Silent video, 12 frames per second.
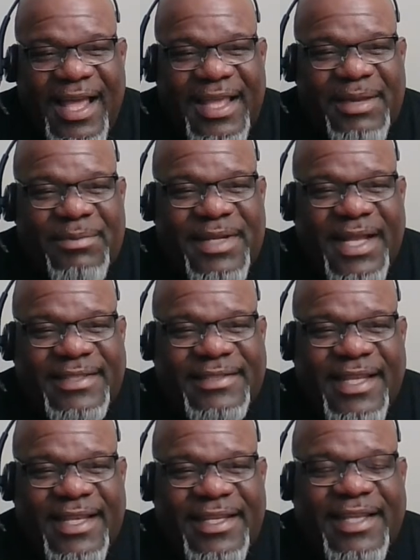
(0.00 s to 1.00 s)
I am not
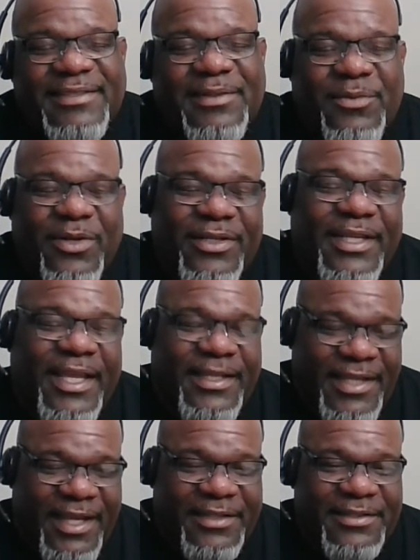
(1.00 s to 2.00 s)
taking. Well, okay,
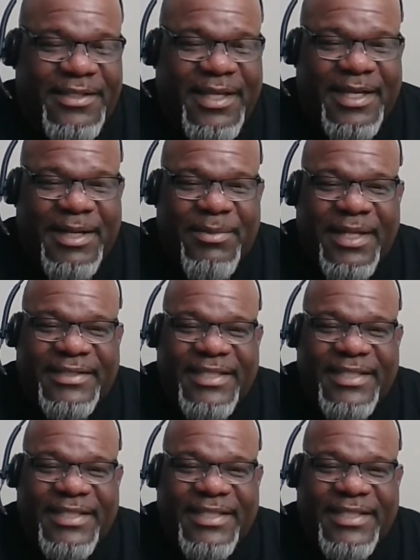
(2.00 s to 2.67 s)
yes. And I'm not